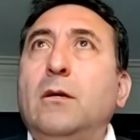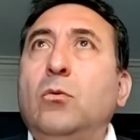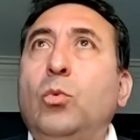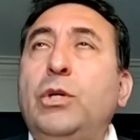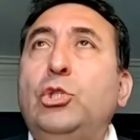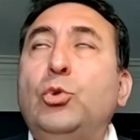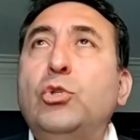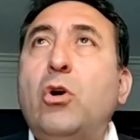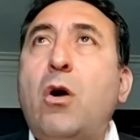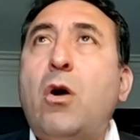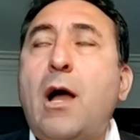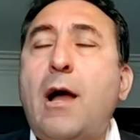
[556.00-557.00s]
We do
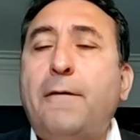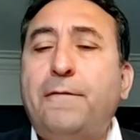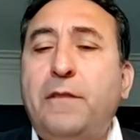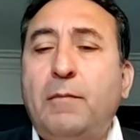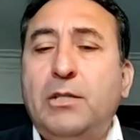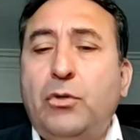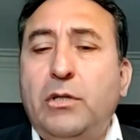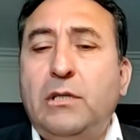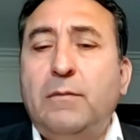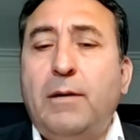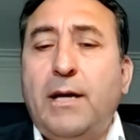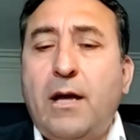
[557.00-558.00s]
not have the
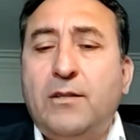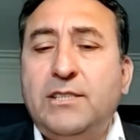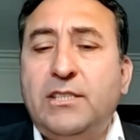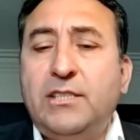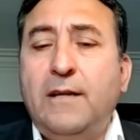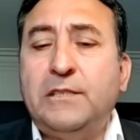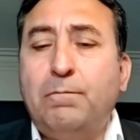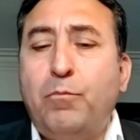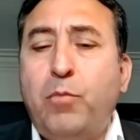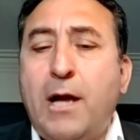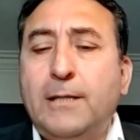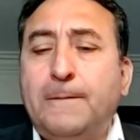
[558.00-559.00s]
majority by ourselves,
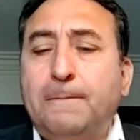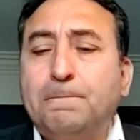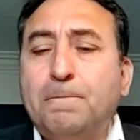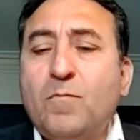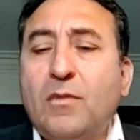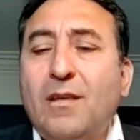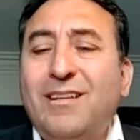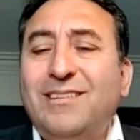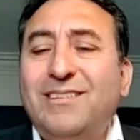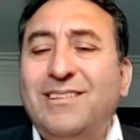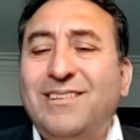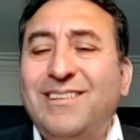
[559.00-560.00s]
but
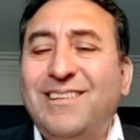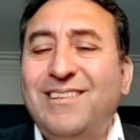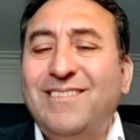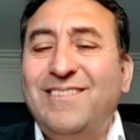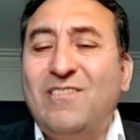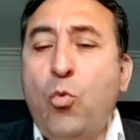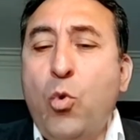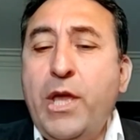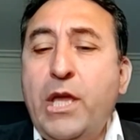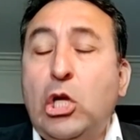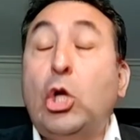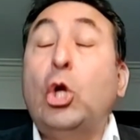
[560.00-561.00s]

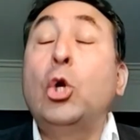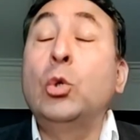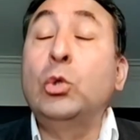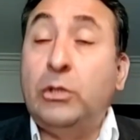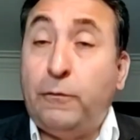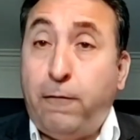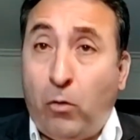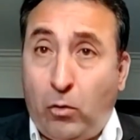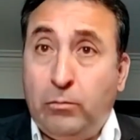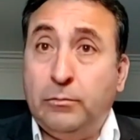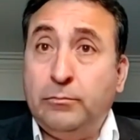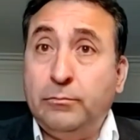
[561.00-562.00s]
we could
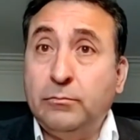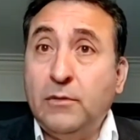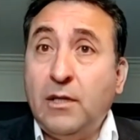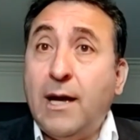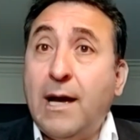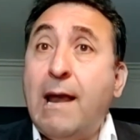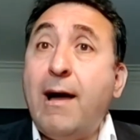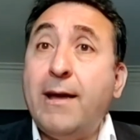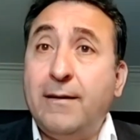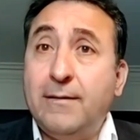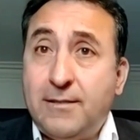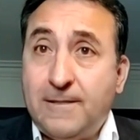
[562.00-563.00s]
form an
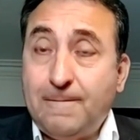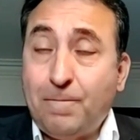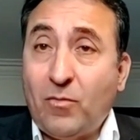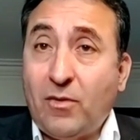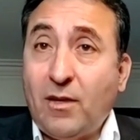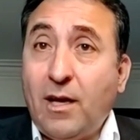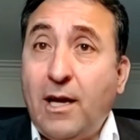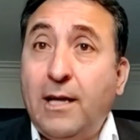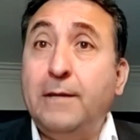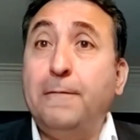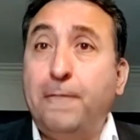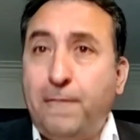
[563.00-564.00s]
alliance.
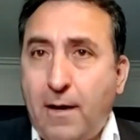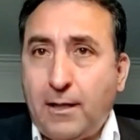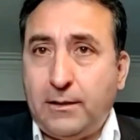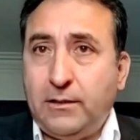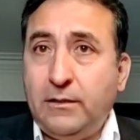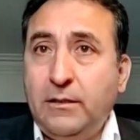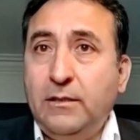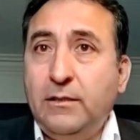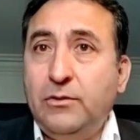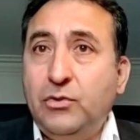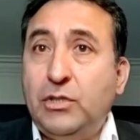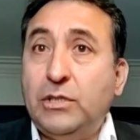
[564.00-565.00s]
And in fact,
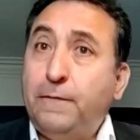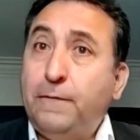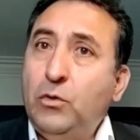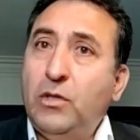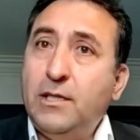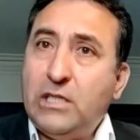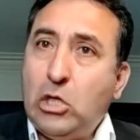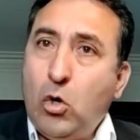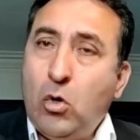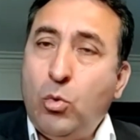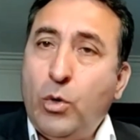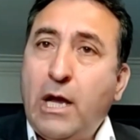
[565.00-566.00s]
just a few days
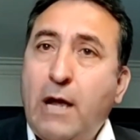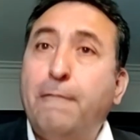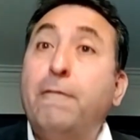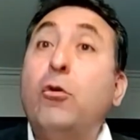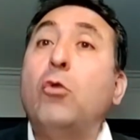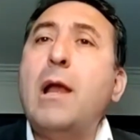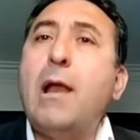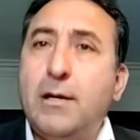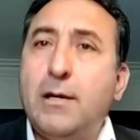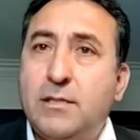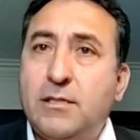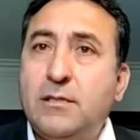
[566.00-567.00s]
ago, we have
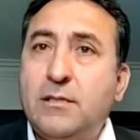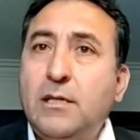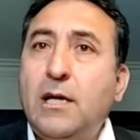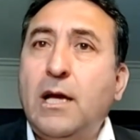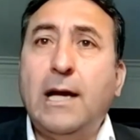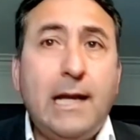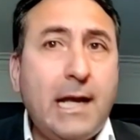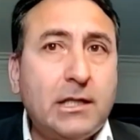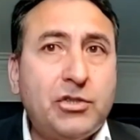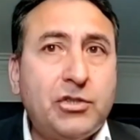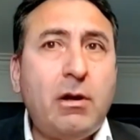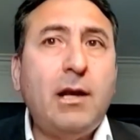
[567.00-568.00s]
formalized an
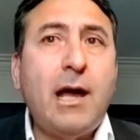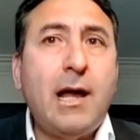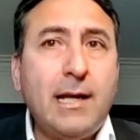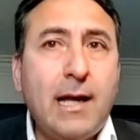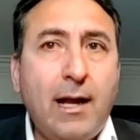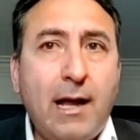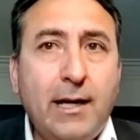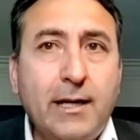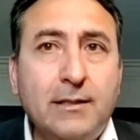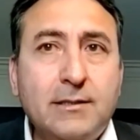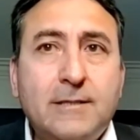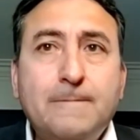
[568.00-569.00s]
electoral
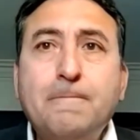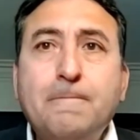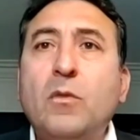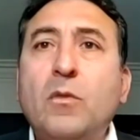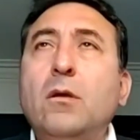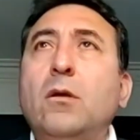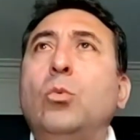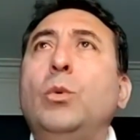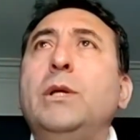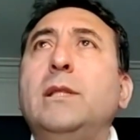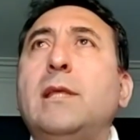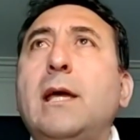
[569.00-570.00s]
alliance
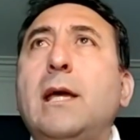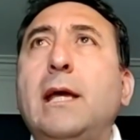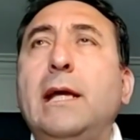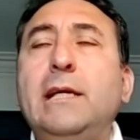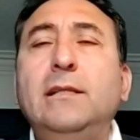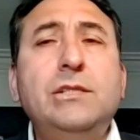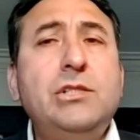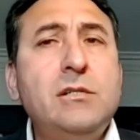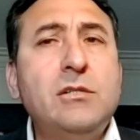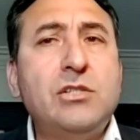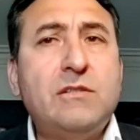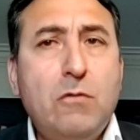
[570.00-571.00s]
with the
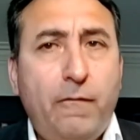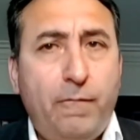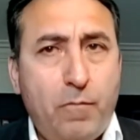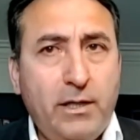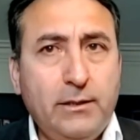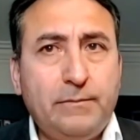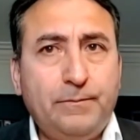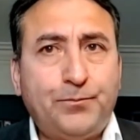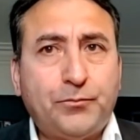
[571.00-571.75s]
indigenous movement,